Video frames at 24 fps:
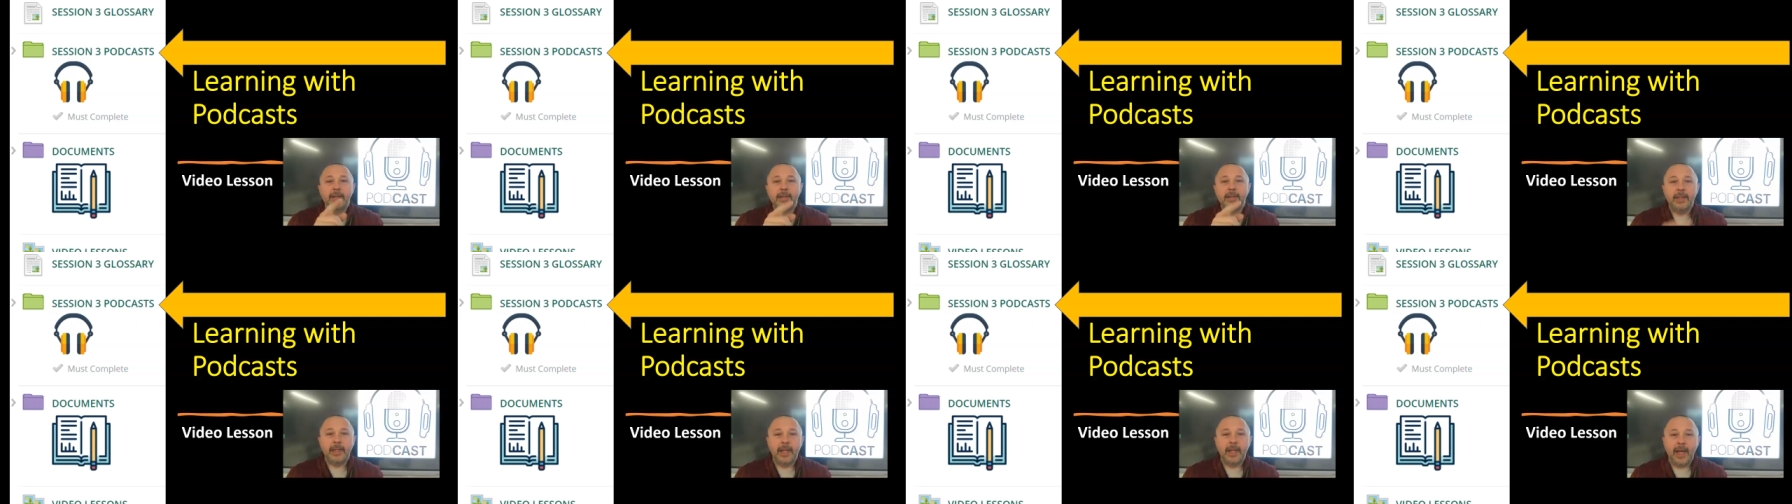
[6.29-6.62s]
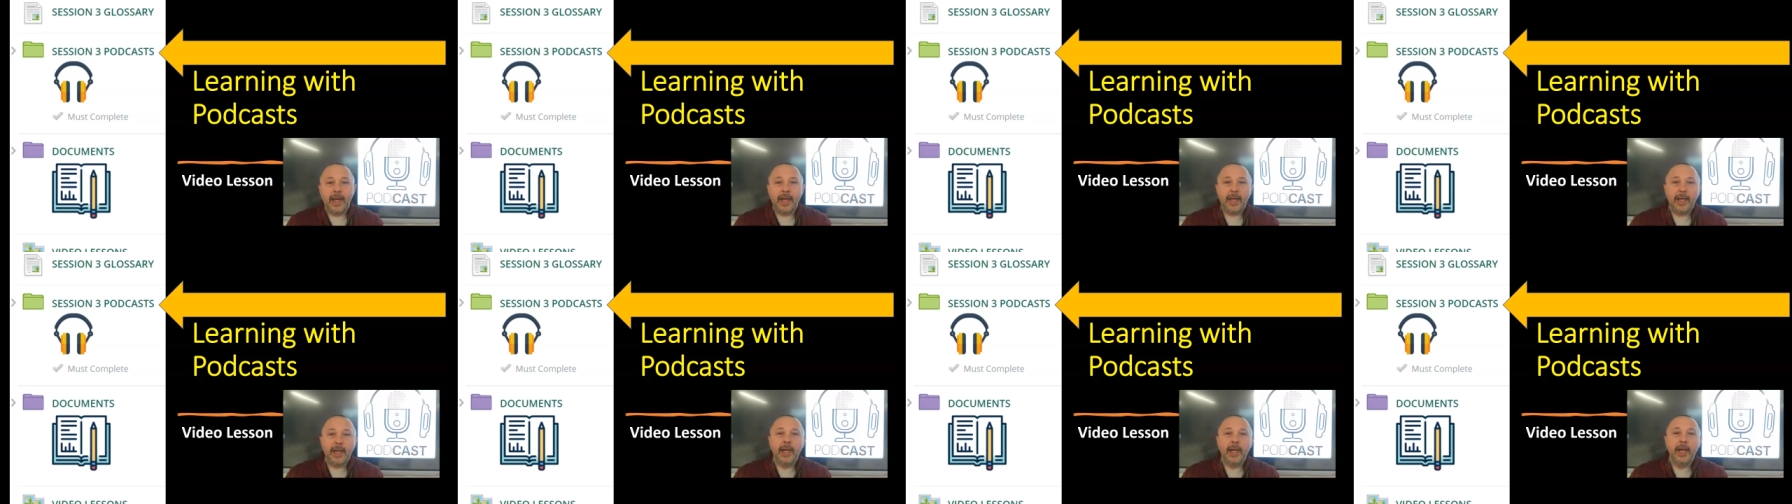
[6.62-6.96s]

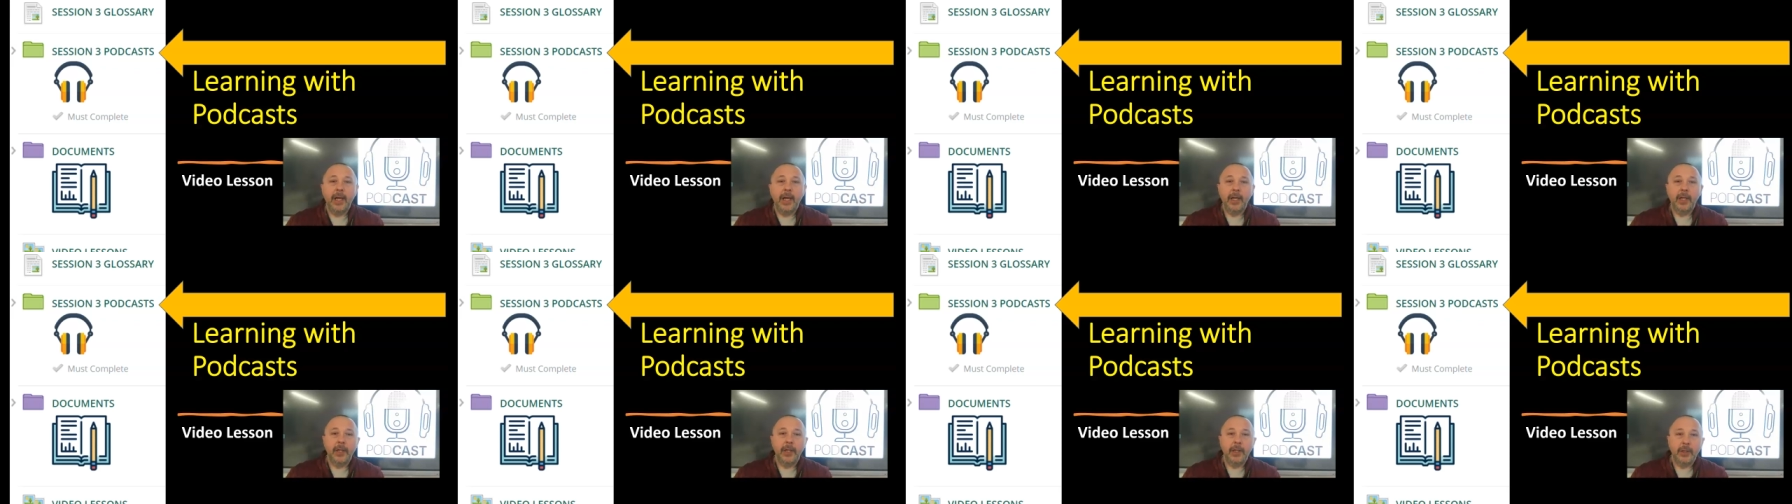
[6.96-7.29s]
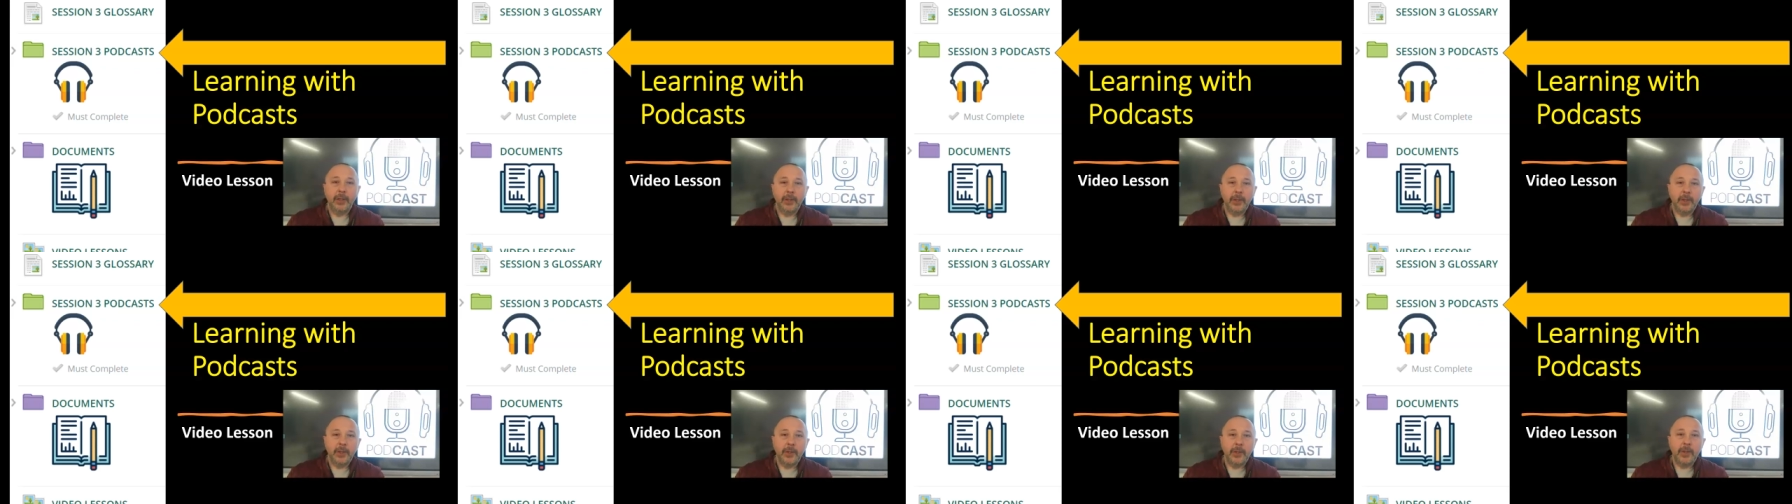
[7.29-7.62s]
Today,
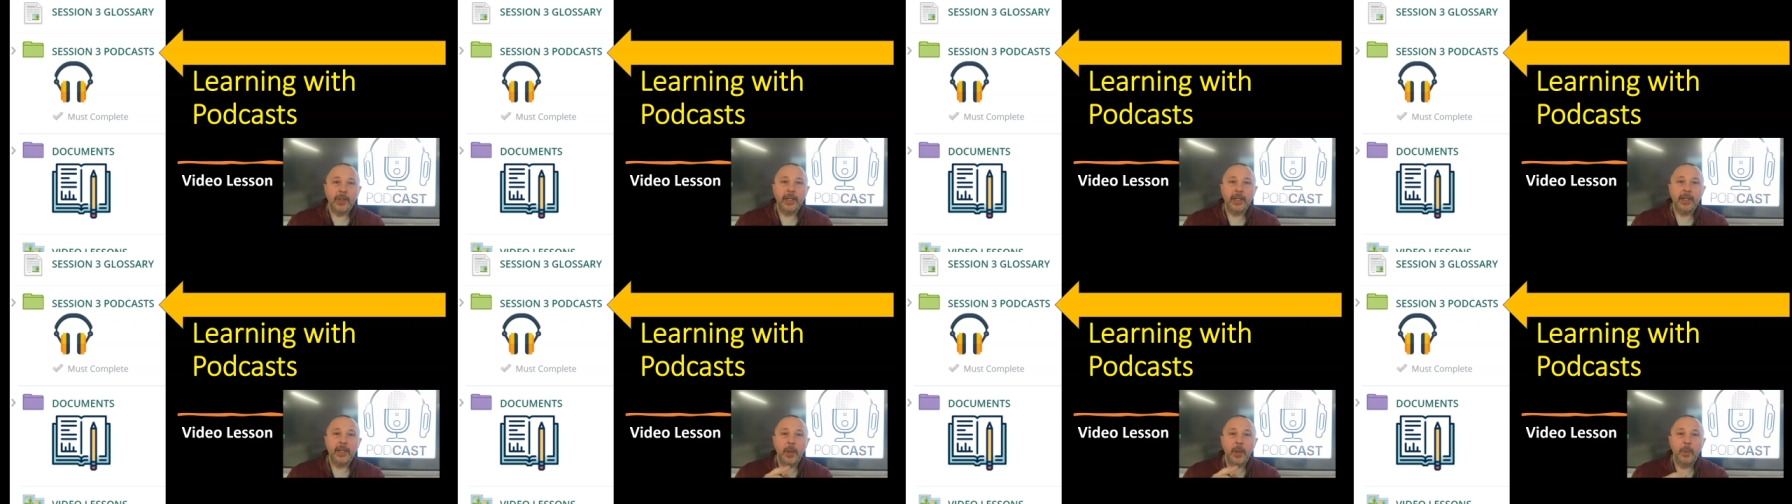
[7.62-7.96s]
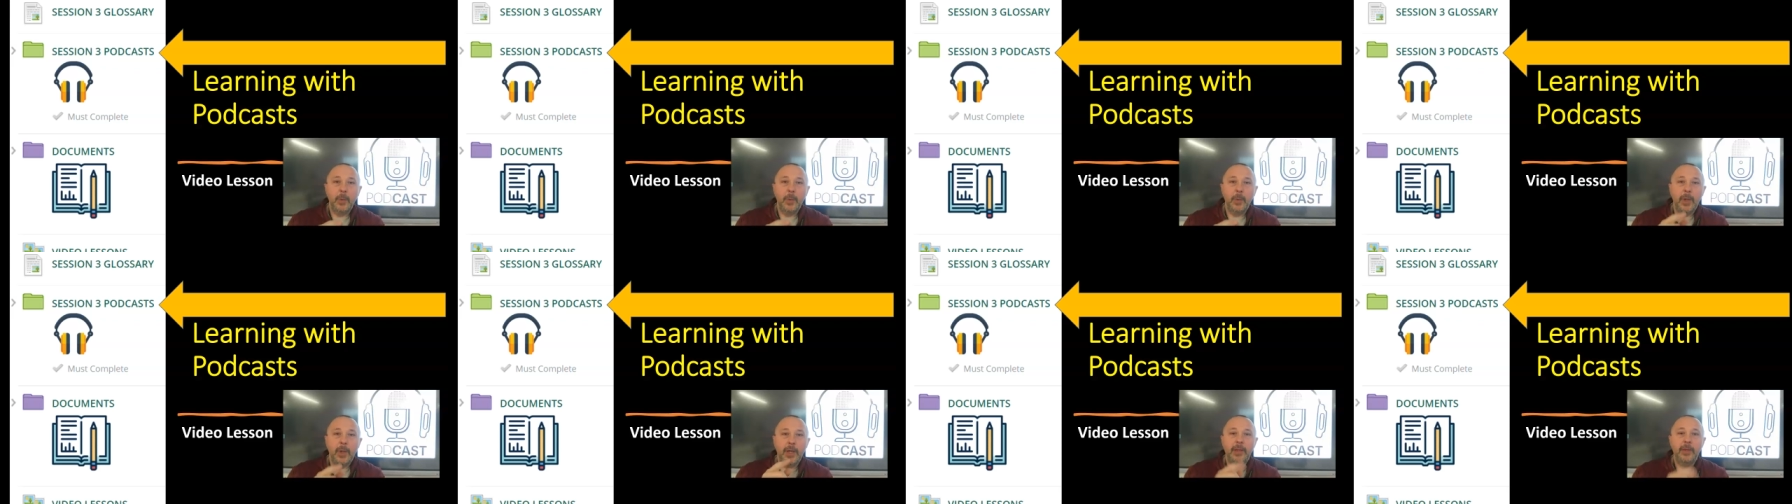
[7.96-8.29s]

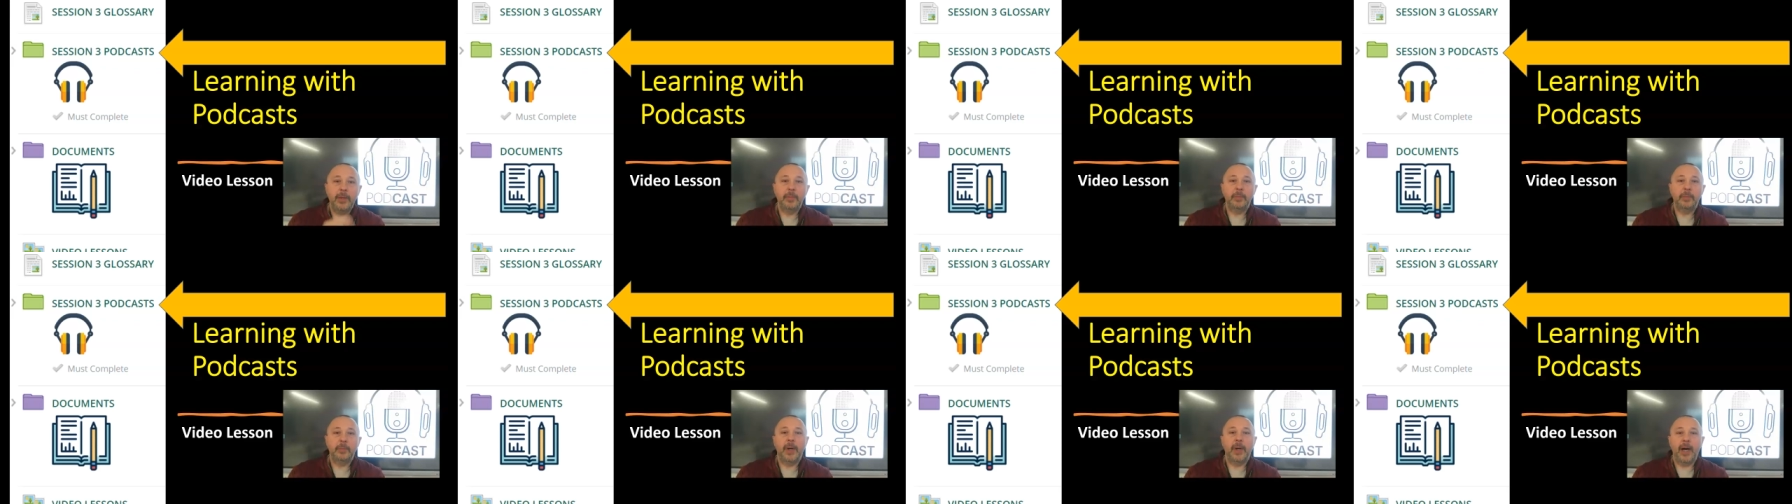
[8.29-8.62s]
learning with